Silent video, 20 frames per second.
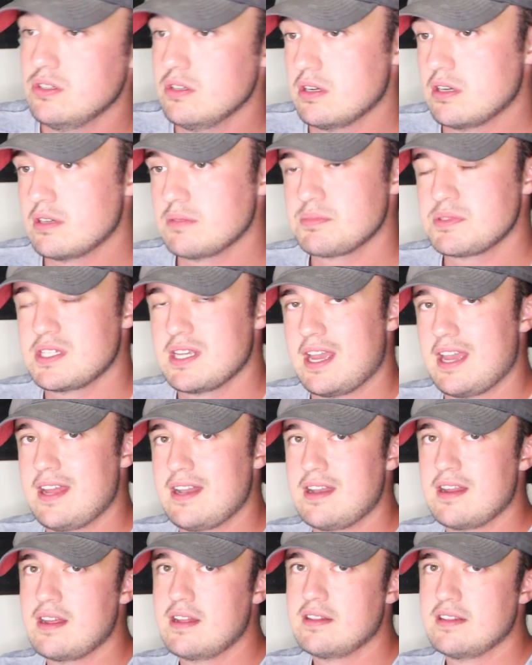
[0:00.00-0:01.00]
You know what I'm
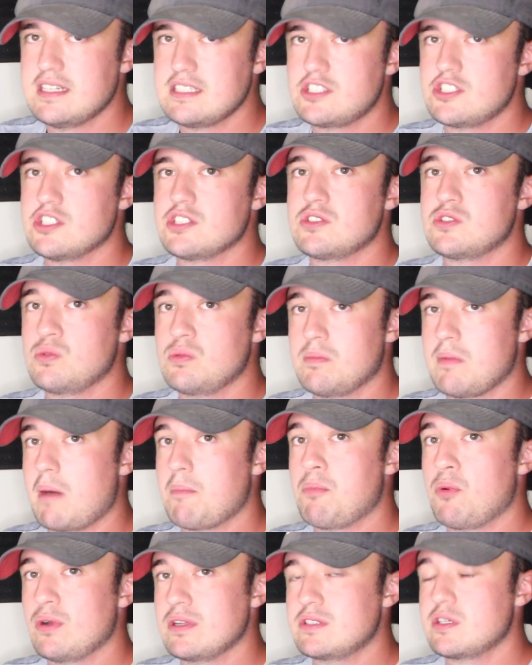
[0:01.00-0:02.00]
saying? That's just doing my
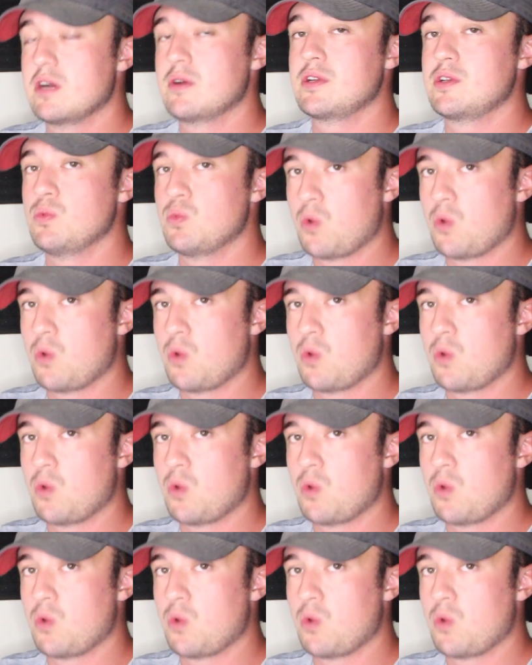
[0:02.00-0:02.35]
boy Tony